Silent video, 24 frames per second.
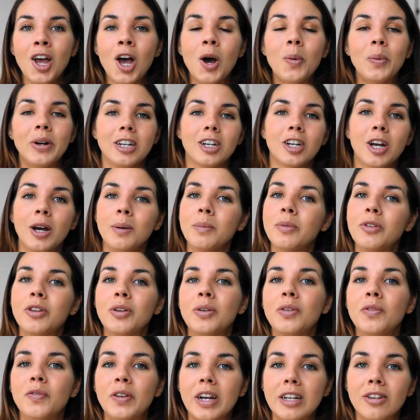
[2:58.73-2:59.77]
when it comes to
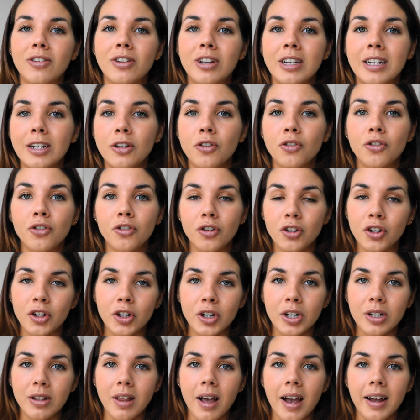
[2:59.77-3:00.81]
investing in
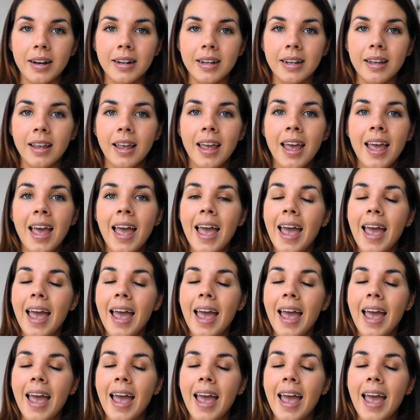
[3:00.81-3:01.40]
studio lighting.